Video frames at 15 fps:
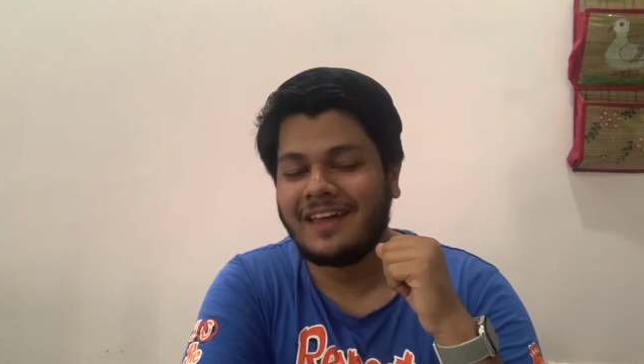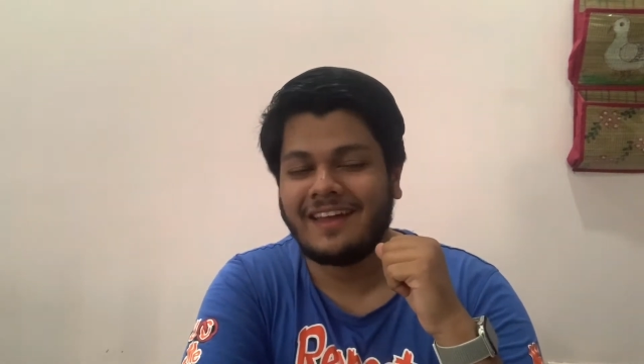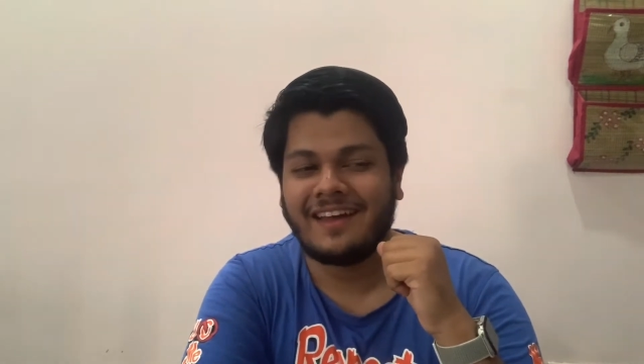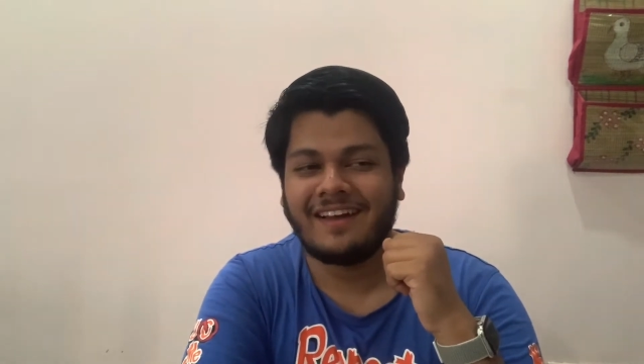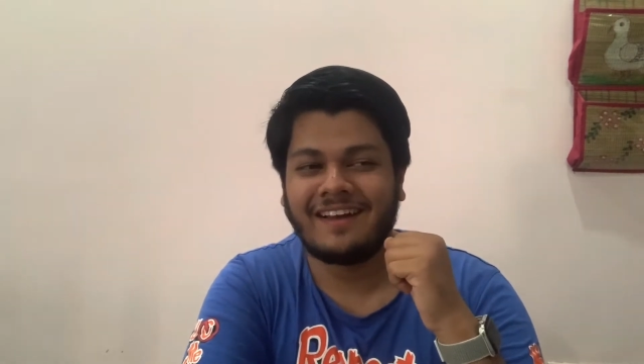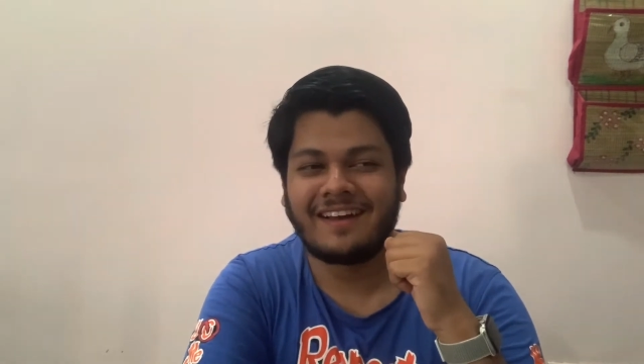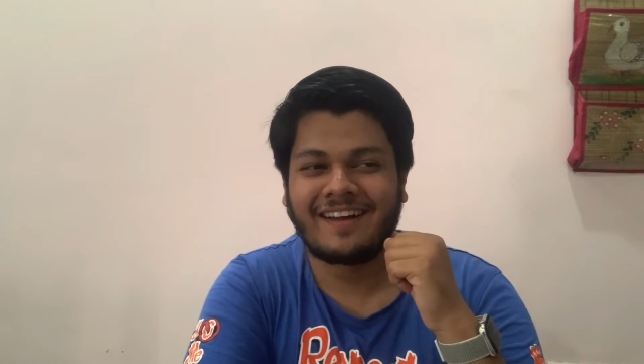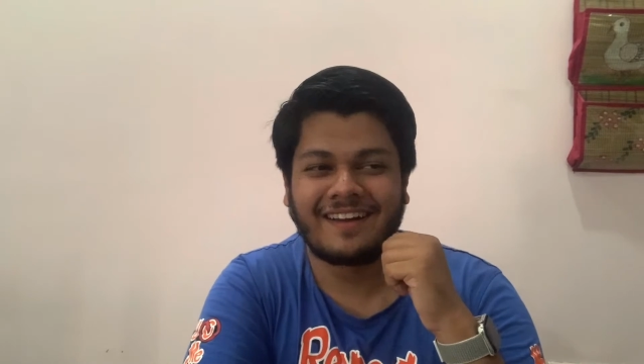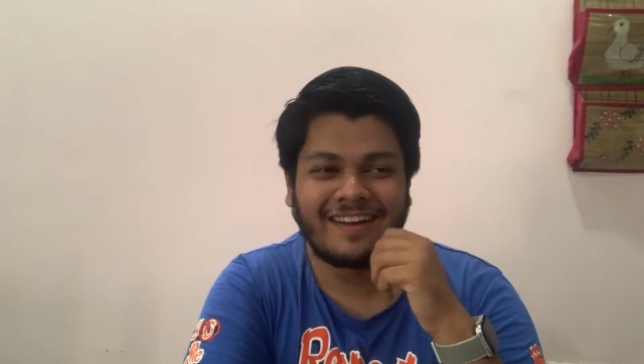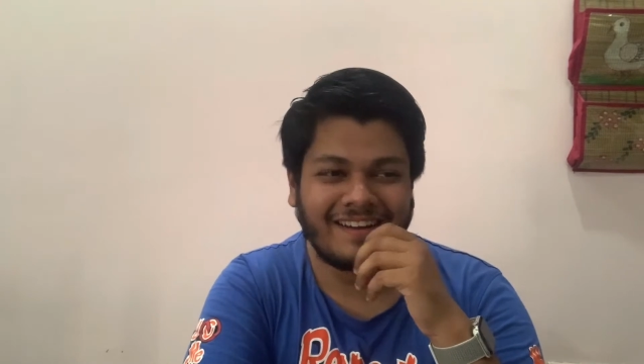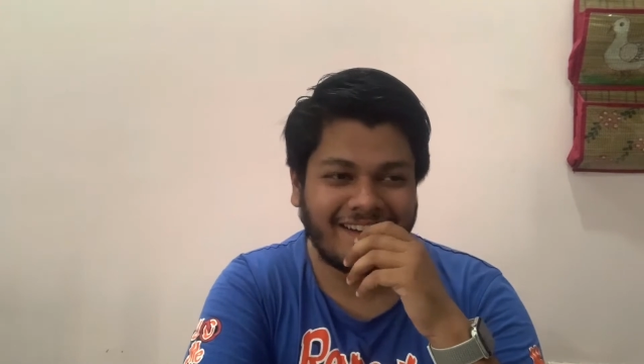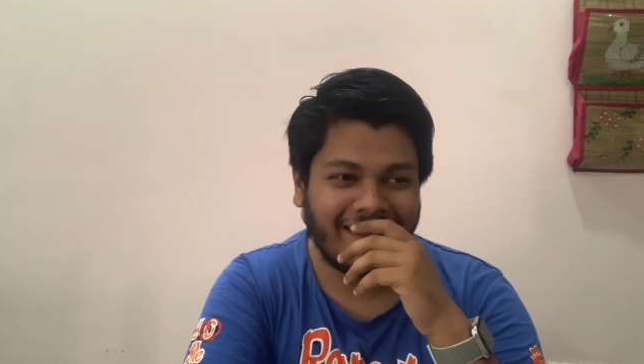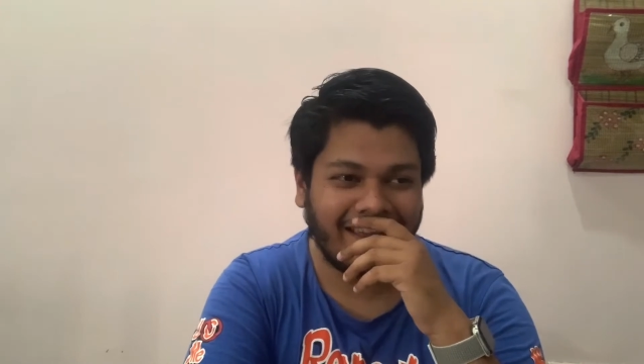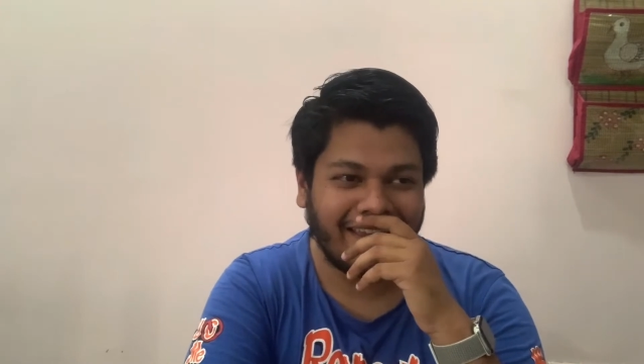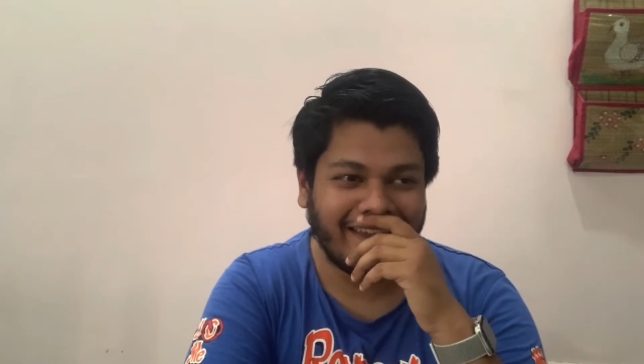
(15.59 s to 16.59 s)

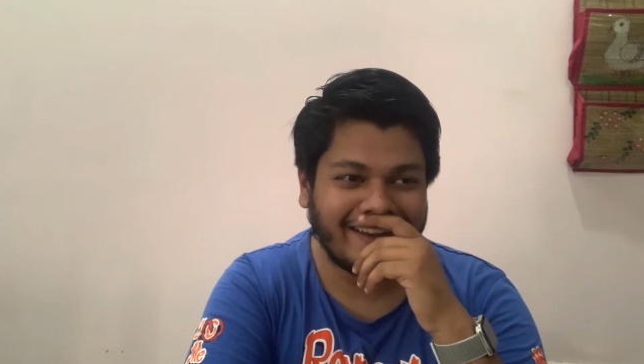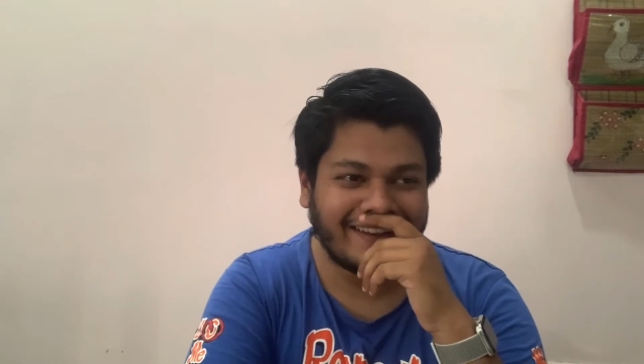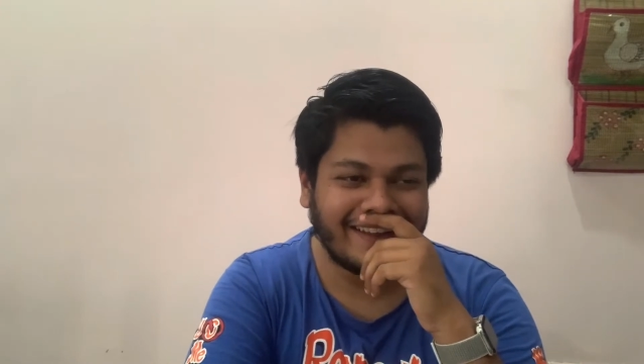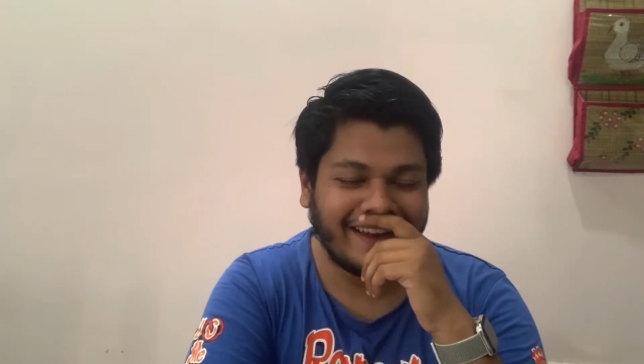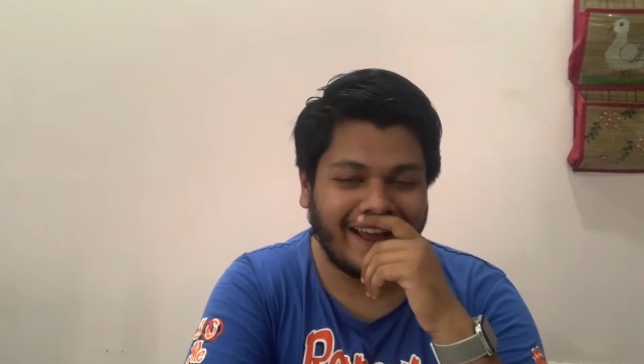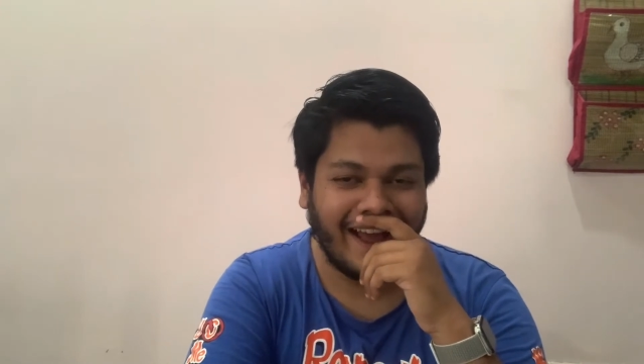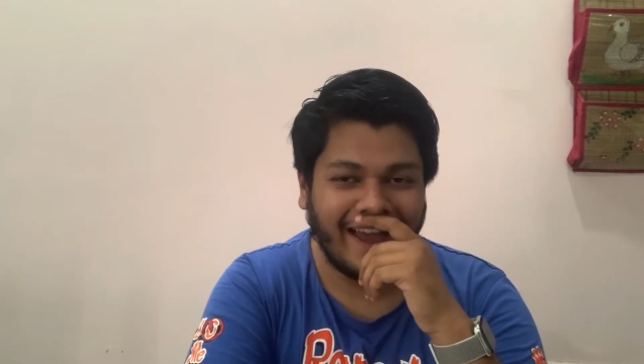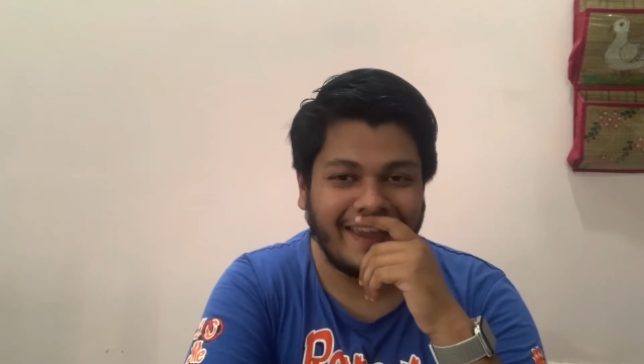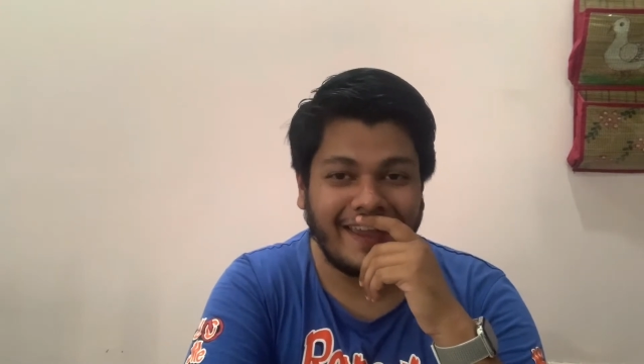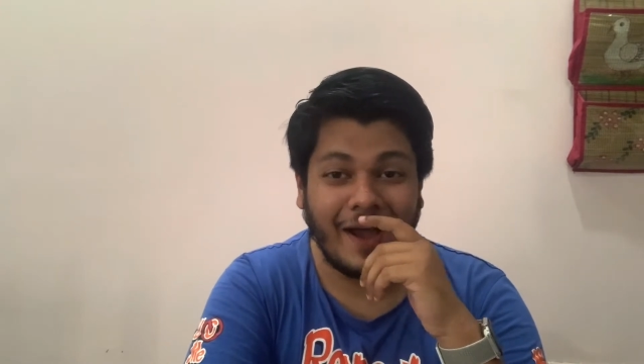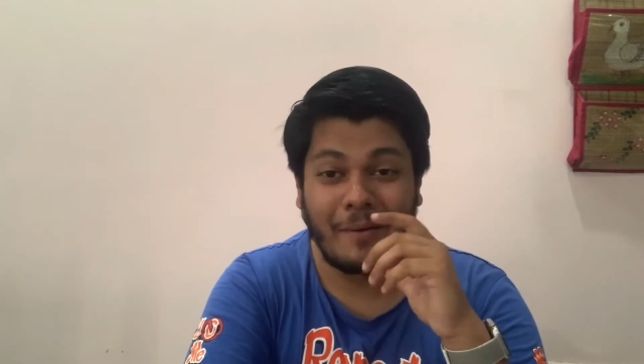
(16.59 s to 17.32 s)
And I